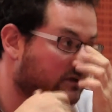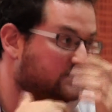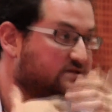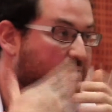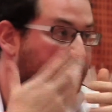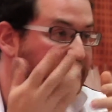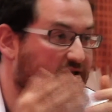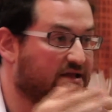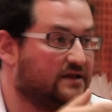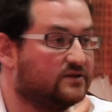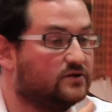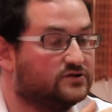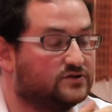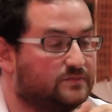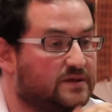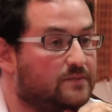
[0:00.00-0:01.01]
It's something that
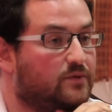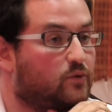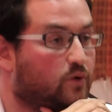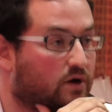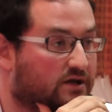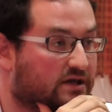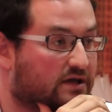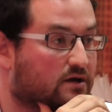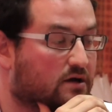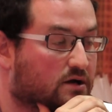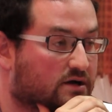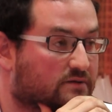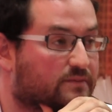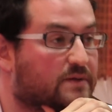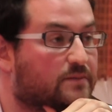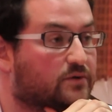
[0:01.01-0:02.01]
there's people working
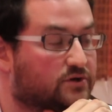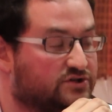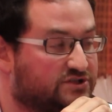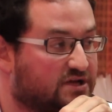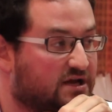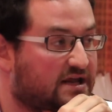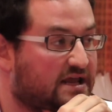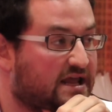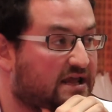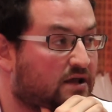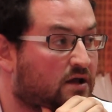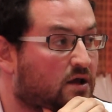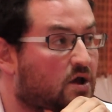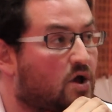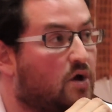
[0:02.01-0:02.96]
on, people are studying,